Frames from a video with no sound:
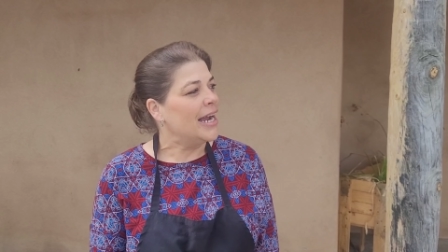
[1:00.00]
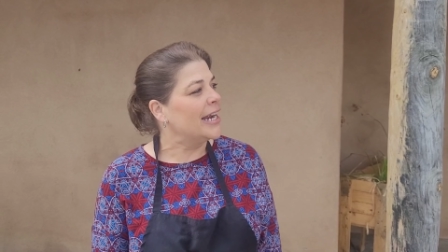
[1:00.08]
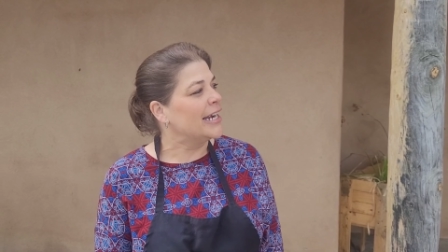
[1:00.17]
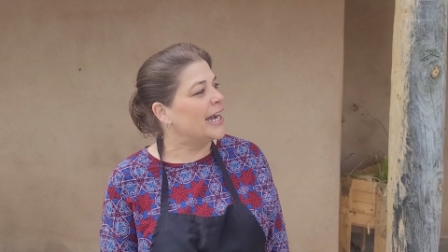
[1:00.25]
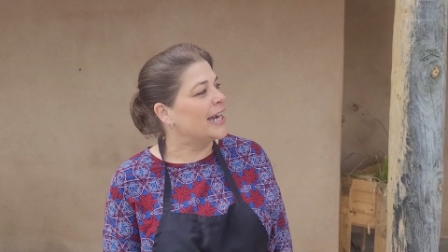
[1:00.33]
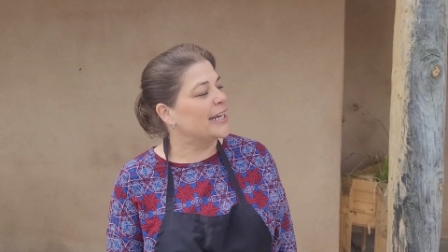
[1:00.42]

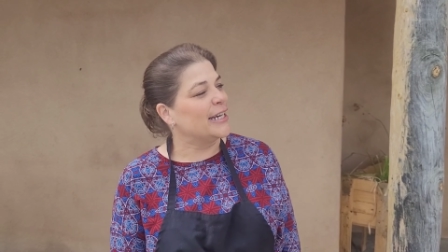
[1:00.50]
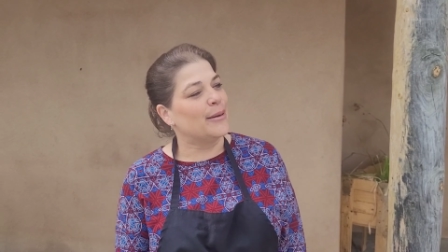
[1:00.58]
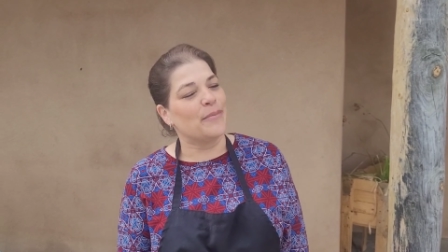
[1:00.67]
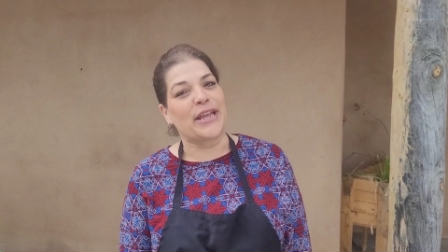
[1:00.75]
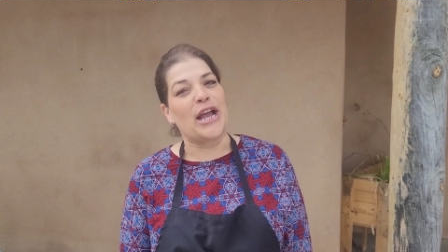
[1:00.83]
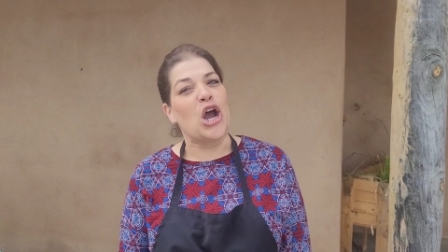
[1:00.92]
and I
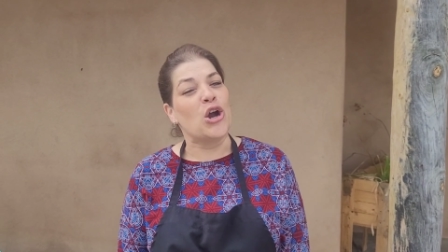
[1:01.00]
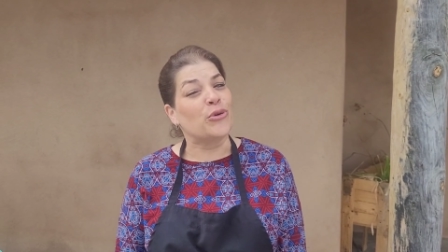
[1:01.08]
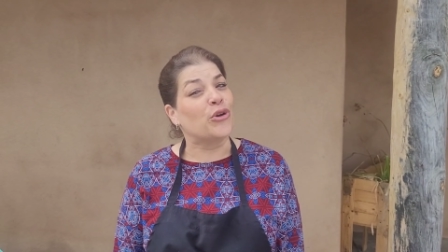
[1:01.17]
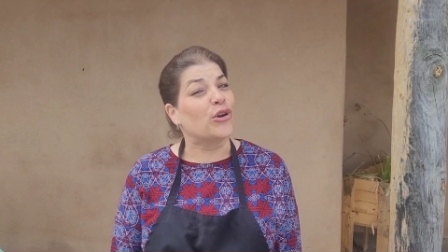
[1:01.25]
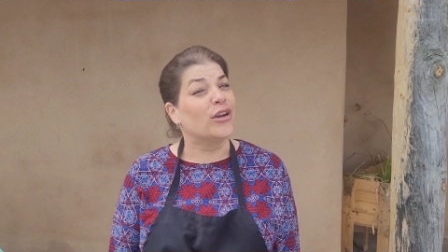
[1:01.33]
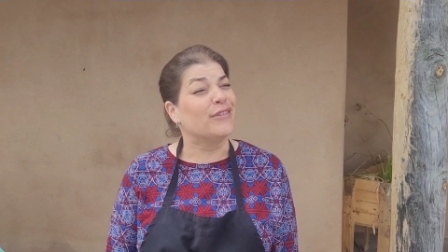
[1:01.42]
am the
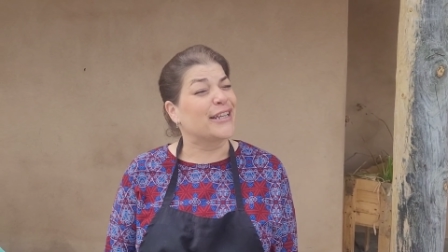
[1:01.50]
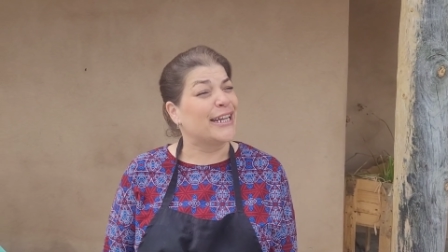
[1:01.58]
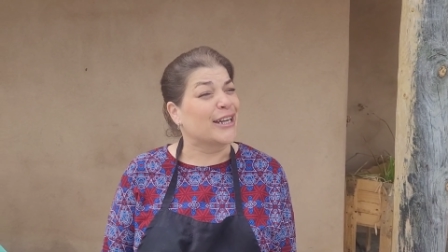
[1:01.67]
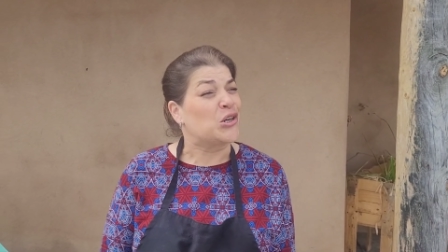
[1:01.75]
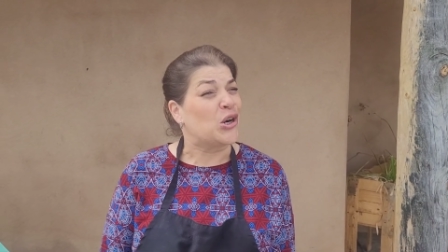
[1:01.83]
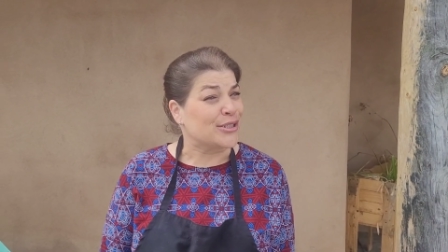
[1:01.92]
owner of the
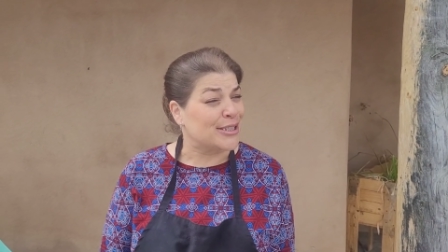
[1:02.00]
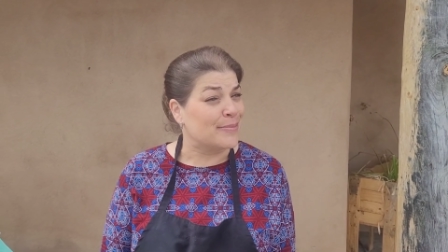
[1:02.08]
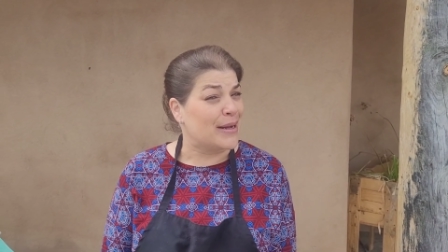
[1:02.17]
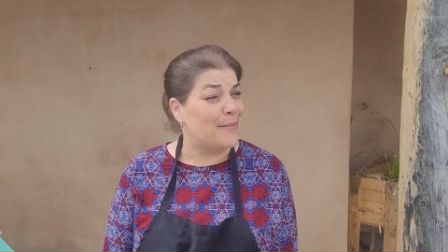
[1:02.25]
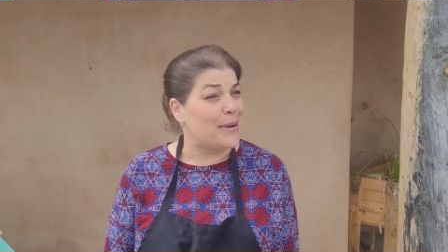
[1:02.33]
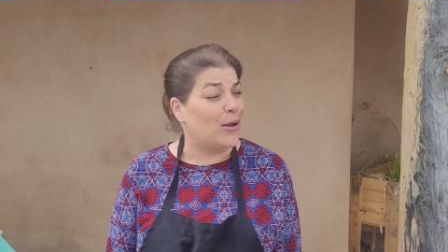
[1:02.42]
Kit Carson
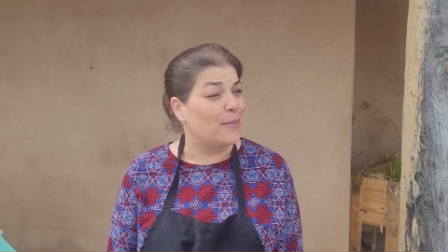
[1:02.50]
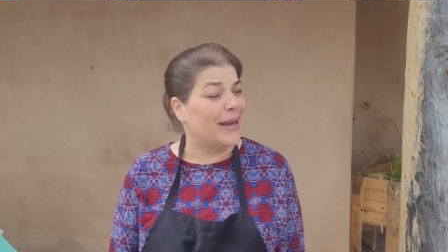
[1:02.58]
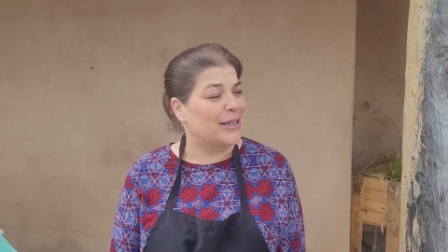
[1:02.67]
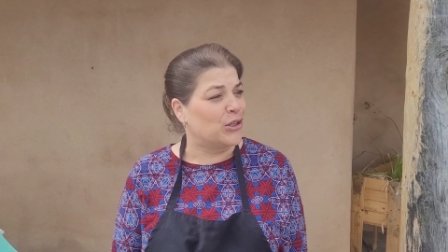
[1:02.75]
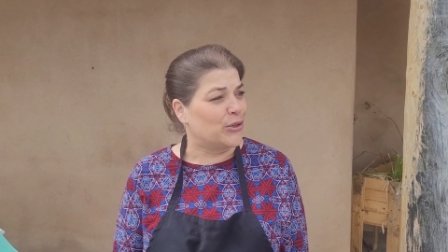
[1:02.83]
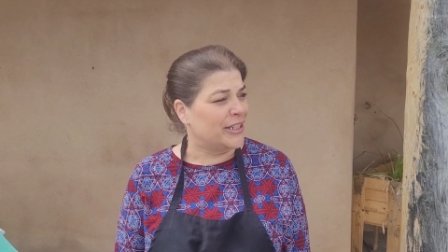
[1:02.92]
by Mountain
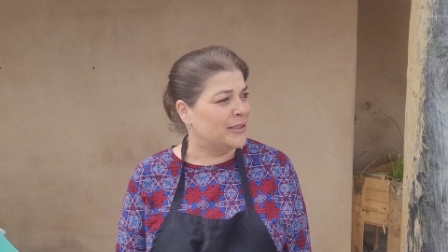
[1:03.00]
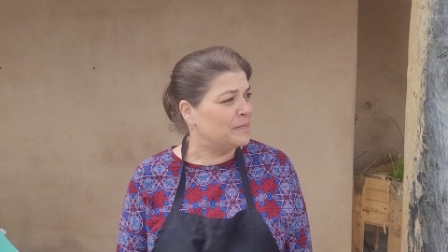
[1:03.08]
Magnolia.